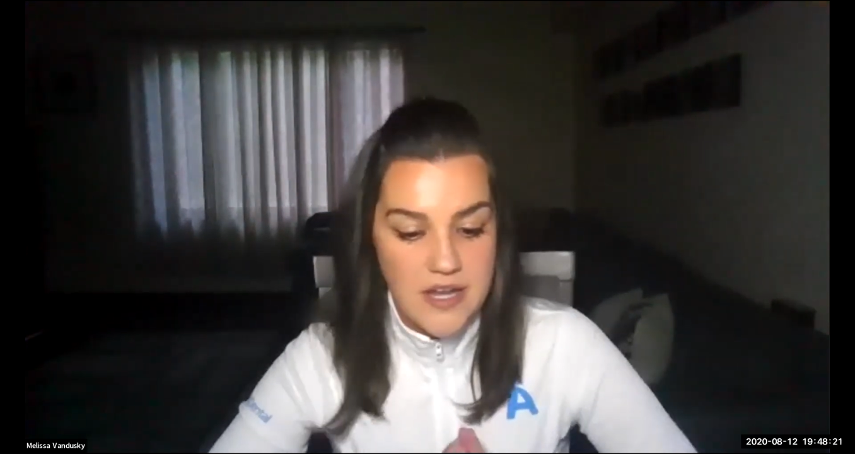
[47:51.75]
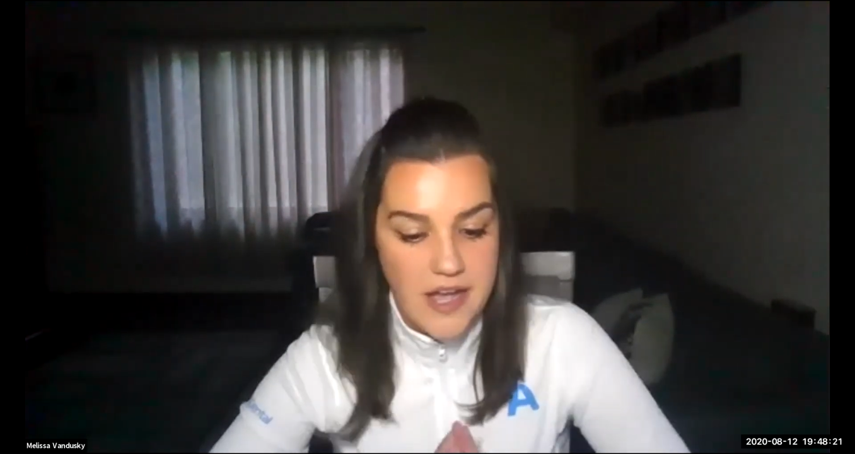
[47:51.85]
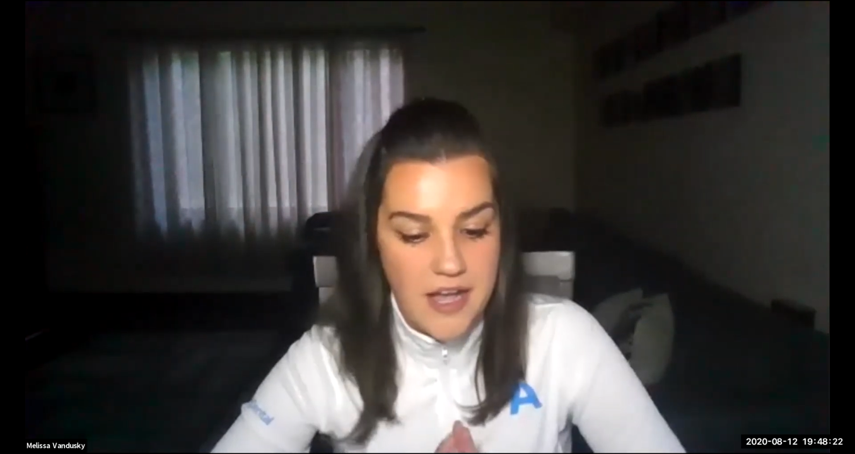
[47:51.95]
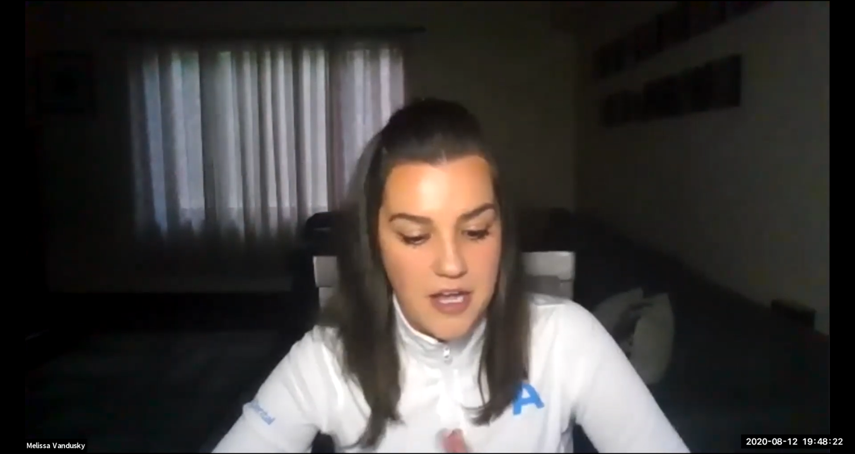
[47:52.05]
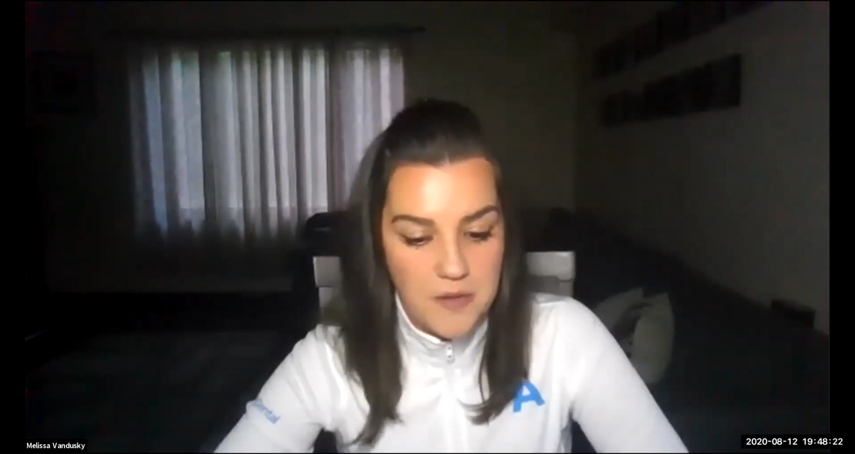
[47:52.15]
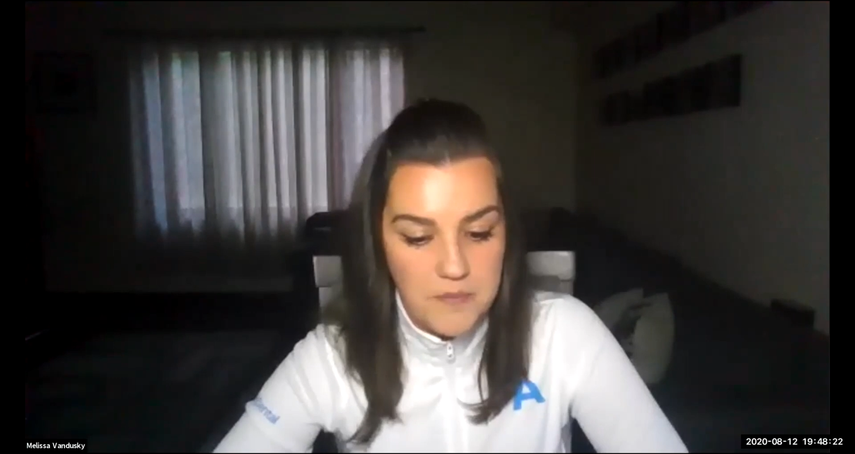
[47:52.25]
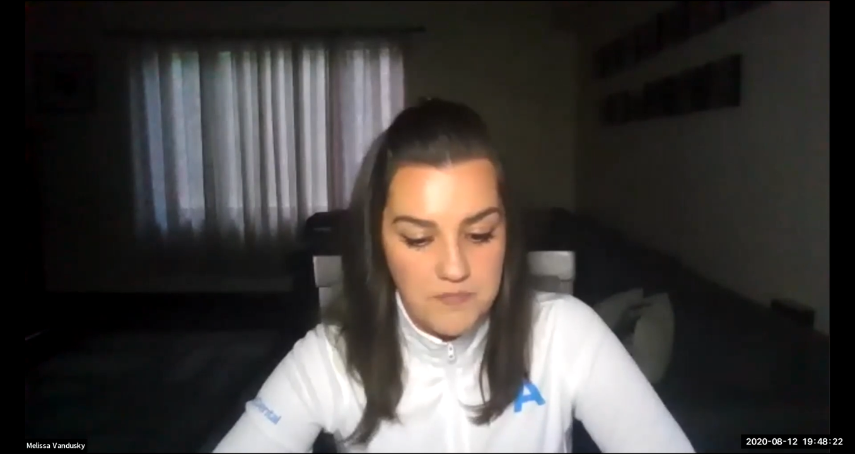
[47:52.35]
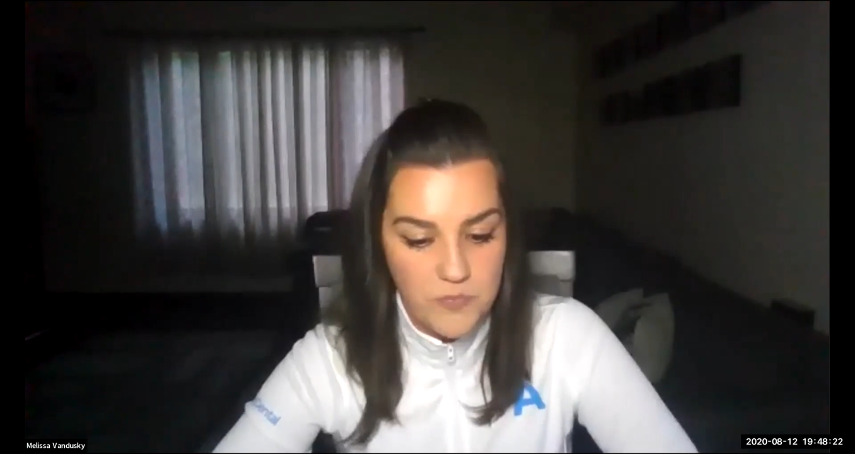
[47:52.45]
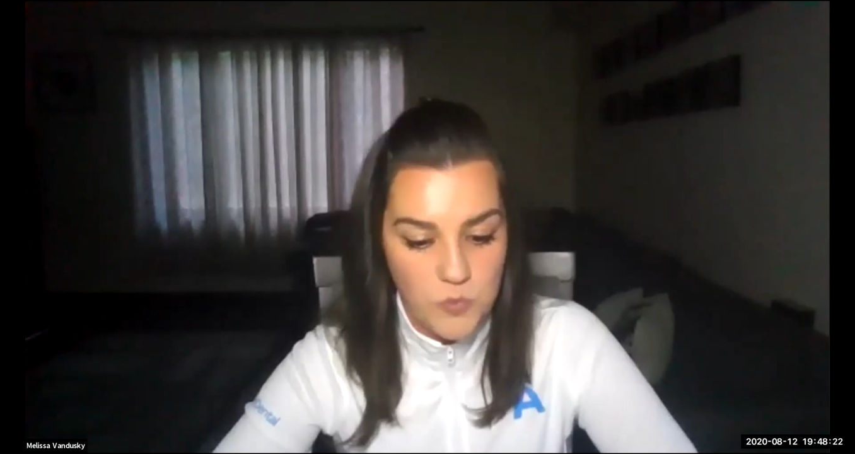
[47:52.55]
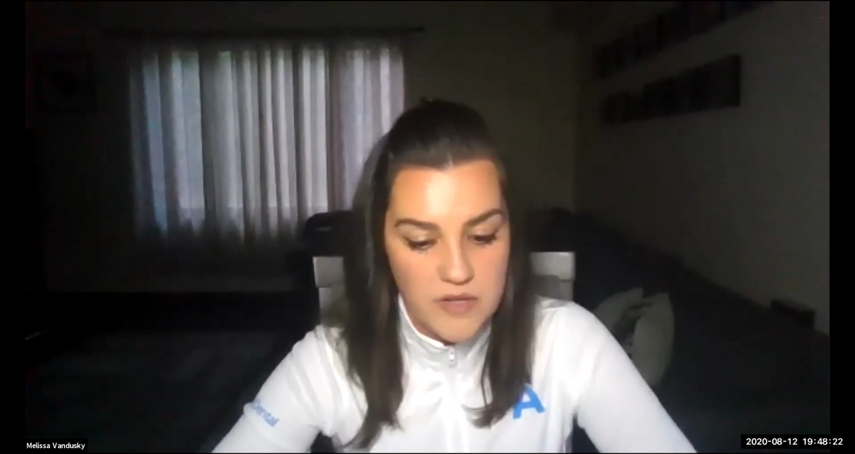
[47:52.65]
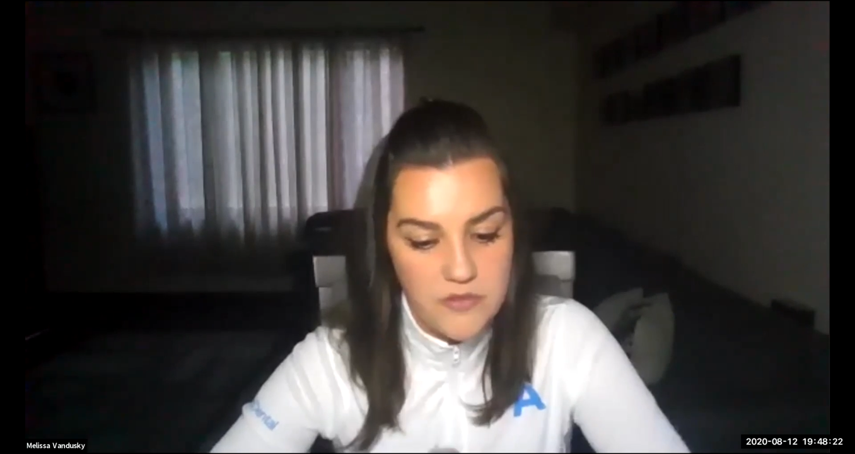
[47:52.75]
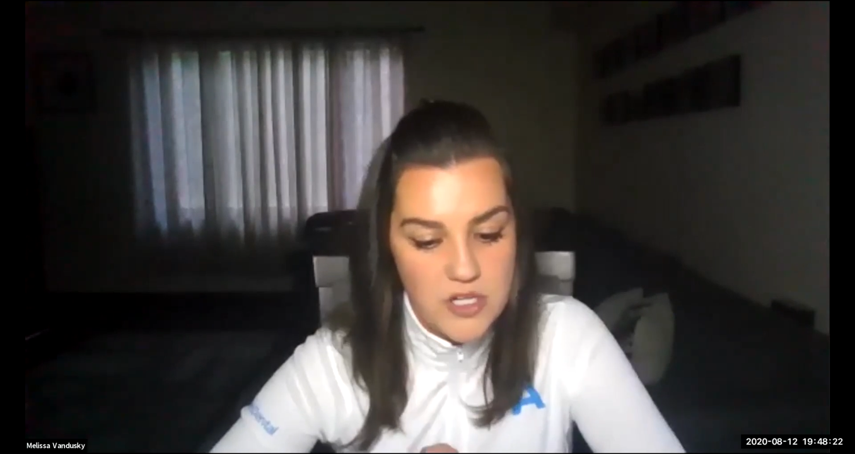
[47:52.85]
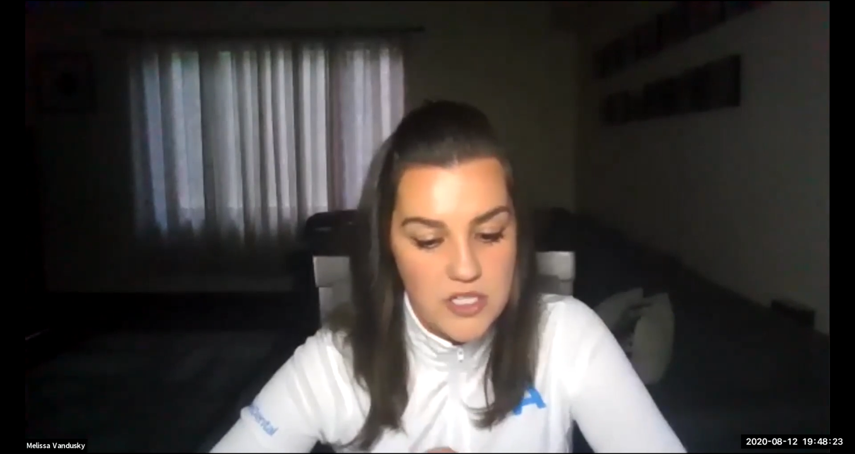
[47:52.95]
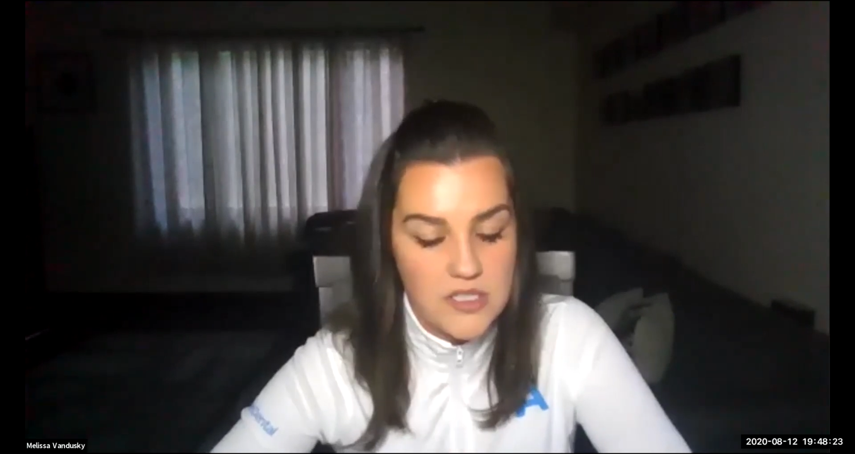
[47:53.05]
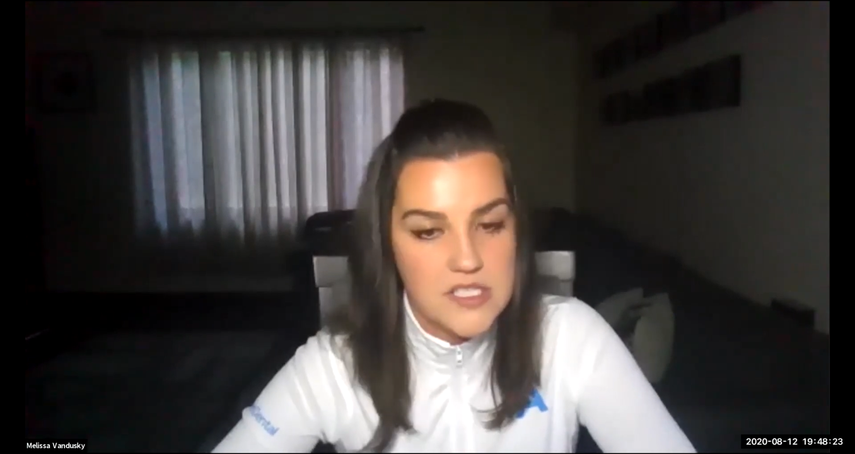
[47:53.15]
One of
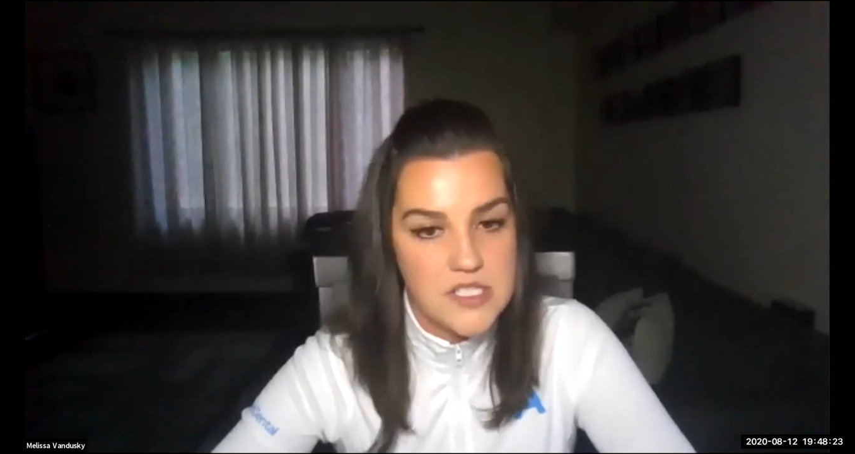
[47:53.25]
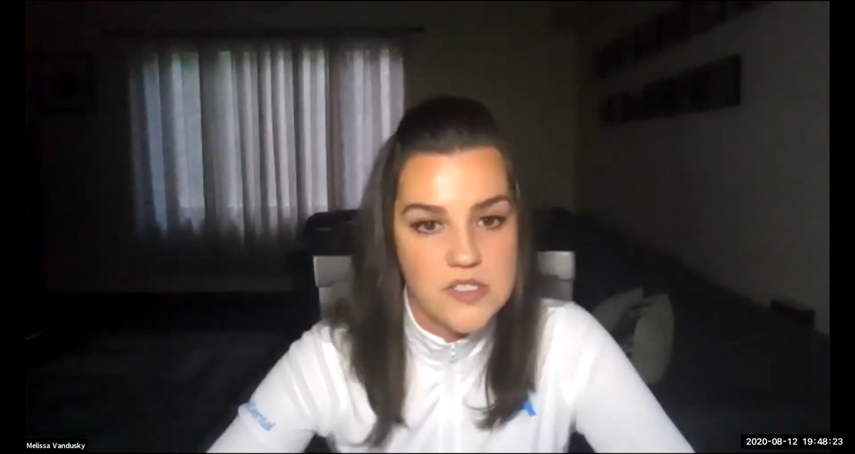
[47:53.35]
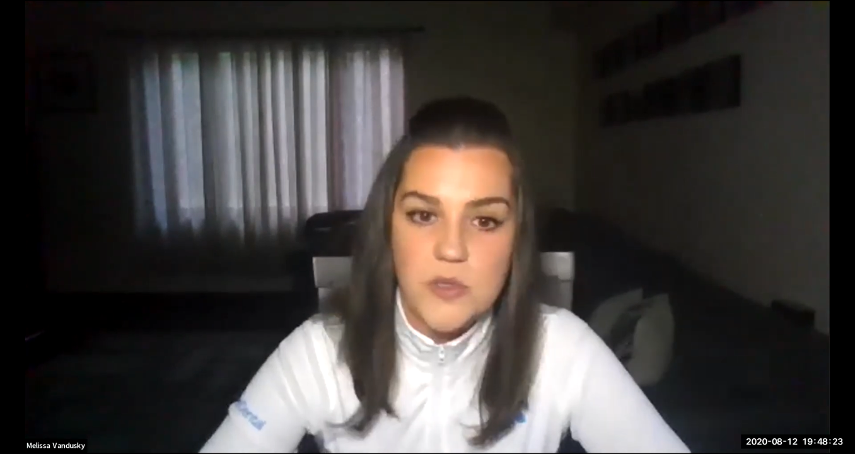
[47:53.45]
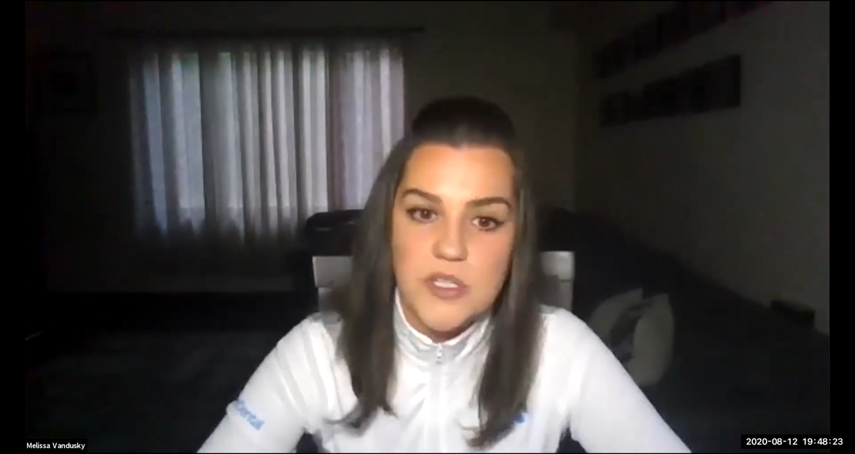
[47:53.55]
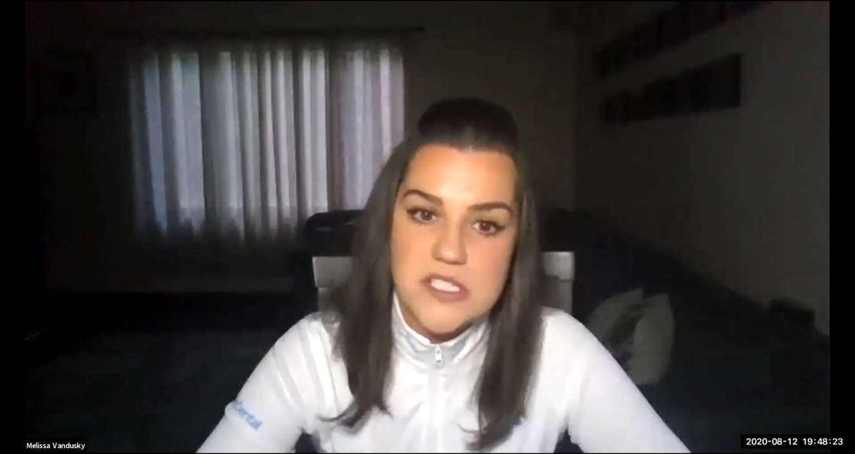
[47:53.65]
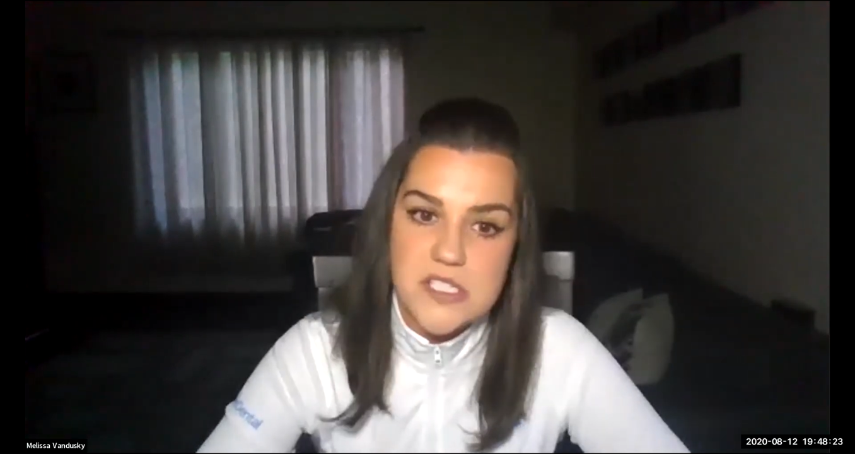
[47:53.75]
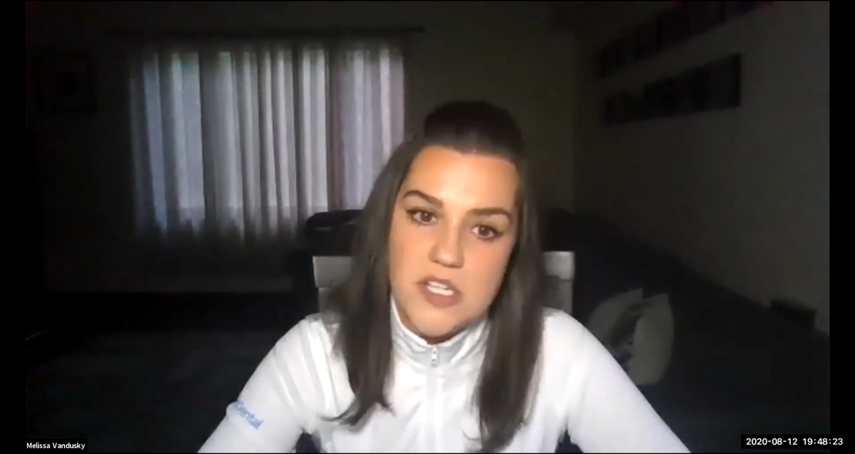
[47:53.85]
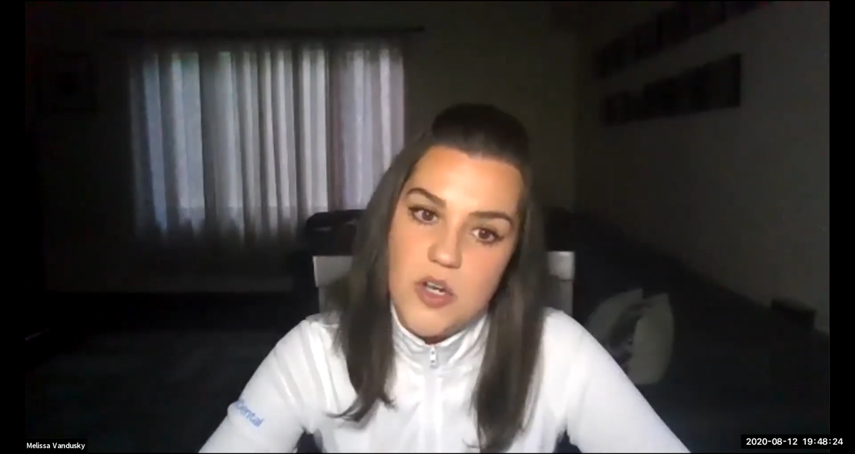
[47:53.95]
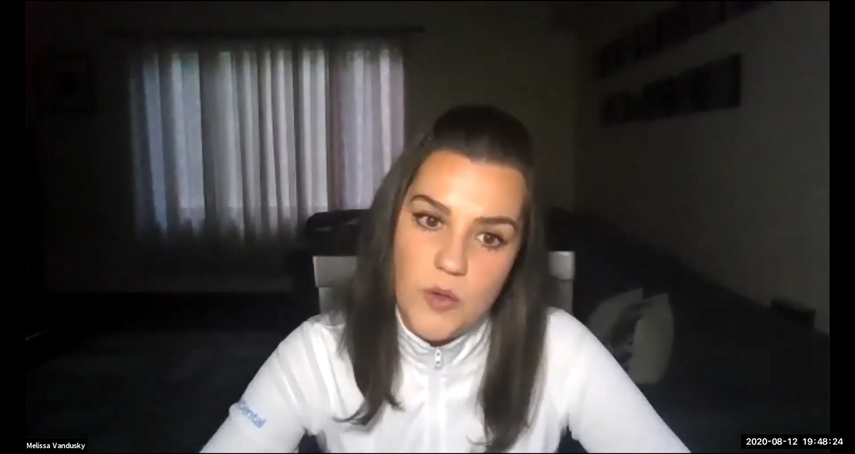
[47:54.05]
our listeners wants to know,